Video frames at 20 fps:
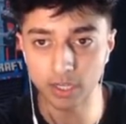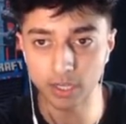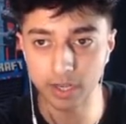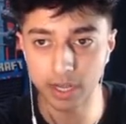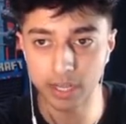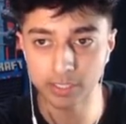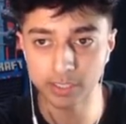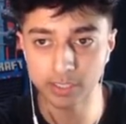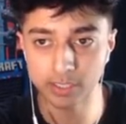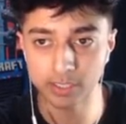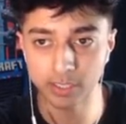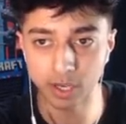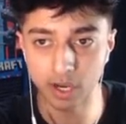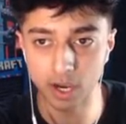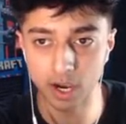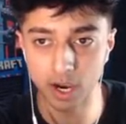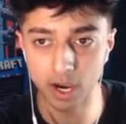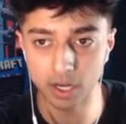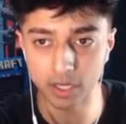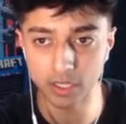I
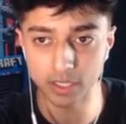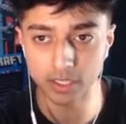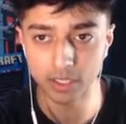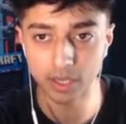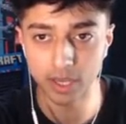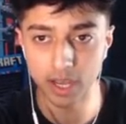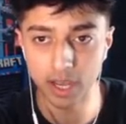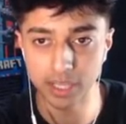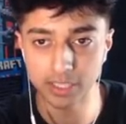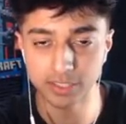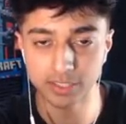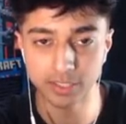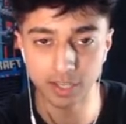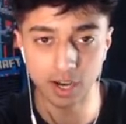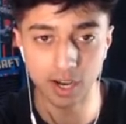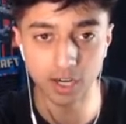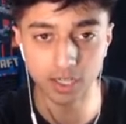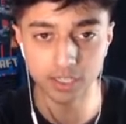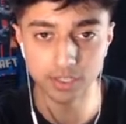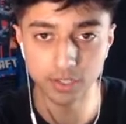suck. I
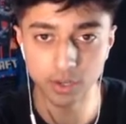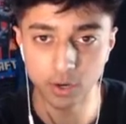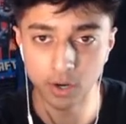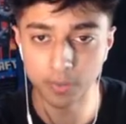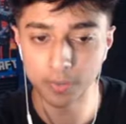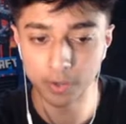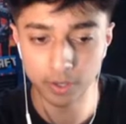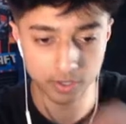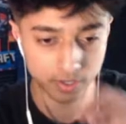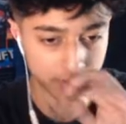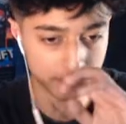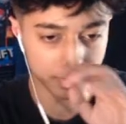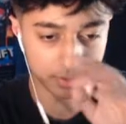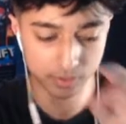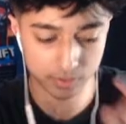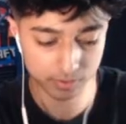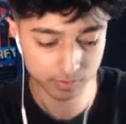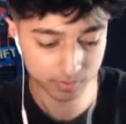suck. No, I'm good. I'm good.